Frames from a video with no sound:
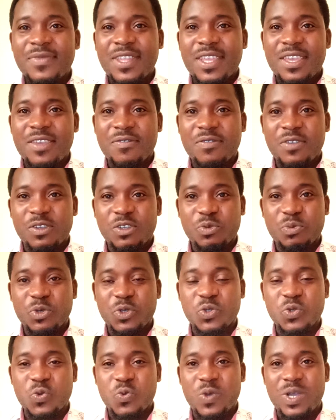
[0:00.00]
If you're
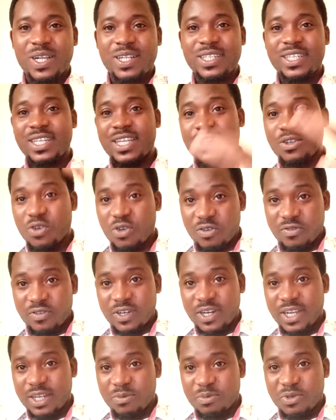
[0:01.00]
supposed to weld in an
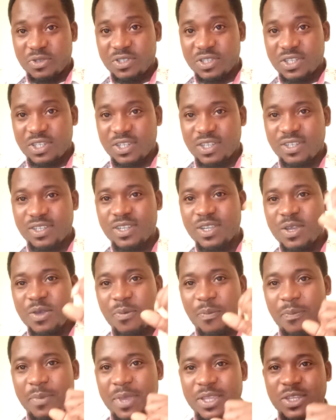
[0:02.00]
overhead position,
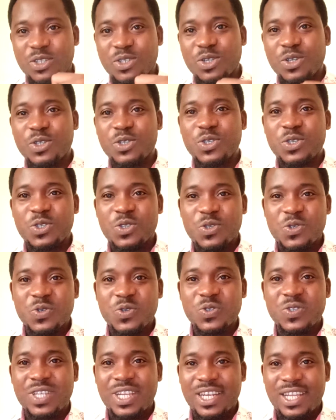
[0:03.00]
make sure you
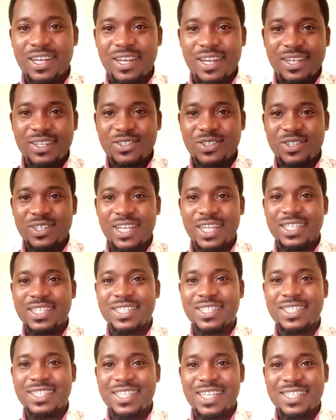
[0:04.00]
use an electrode that
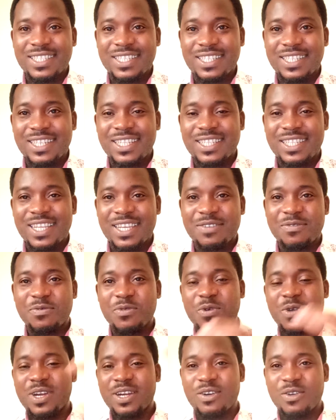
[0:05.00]
is designated
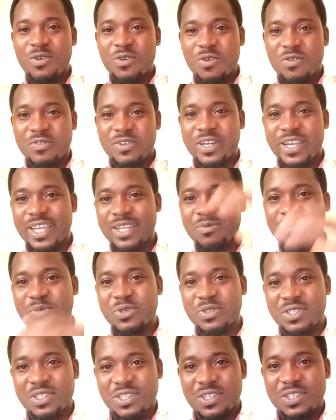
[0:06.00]
for an overhead
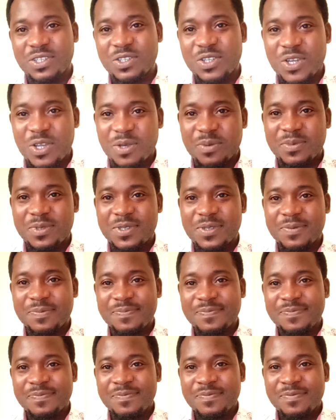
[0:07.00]
position jobs.
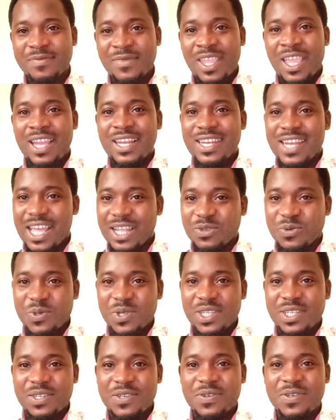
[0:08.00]
That will
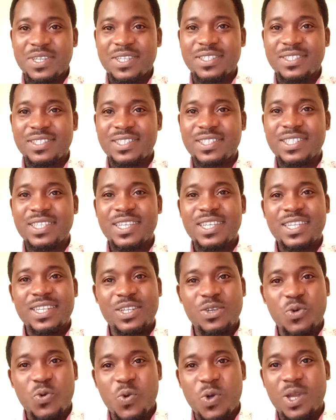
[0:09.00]
increase the
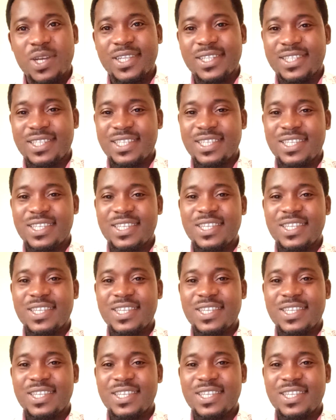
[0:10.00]
quality